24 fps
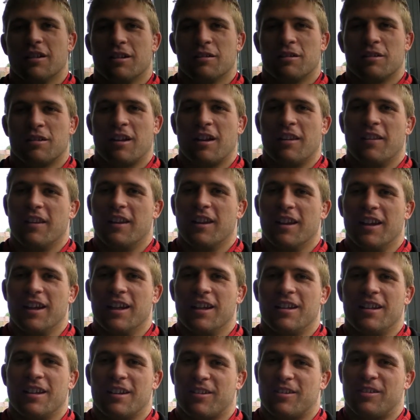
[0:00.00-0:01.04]
still in the
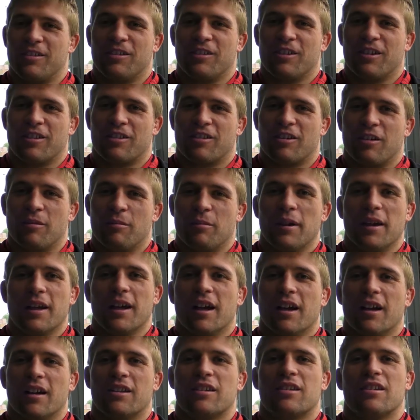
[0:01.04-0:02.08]
lead, they've still got to try and beat
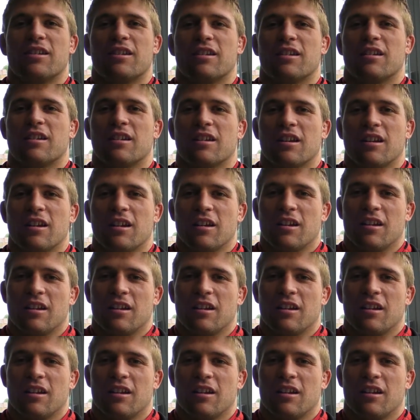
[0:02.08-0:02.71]
us and